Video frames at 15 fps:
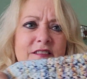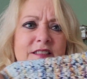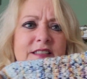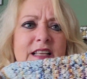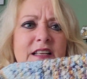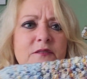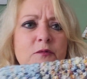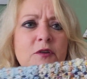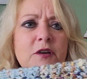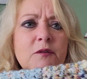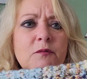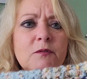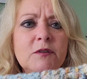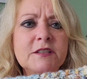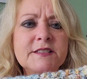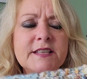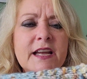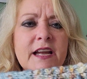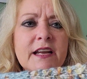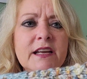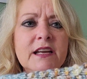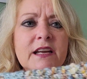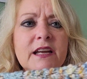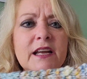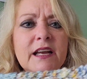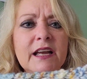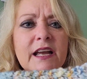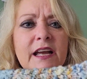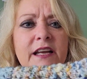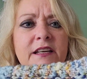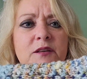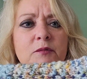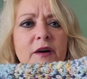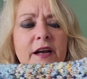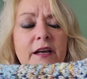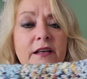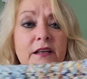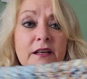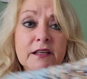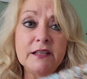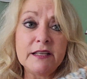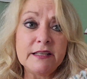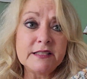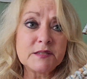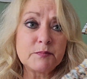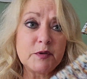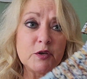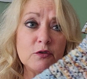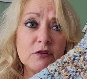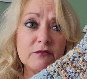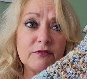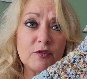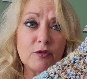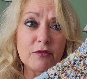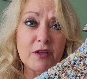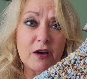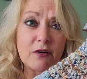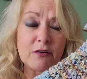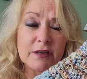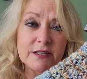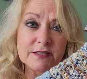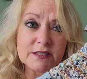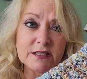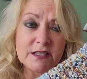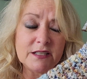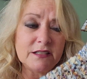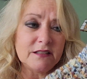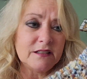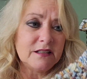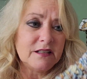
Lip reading: Is that what I want to say? Anyway, it's beautiful though, isn't it?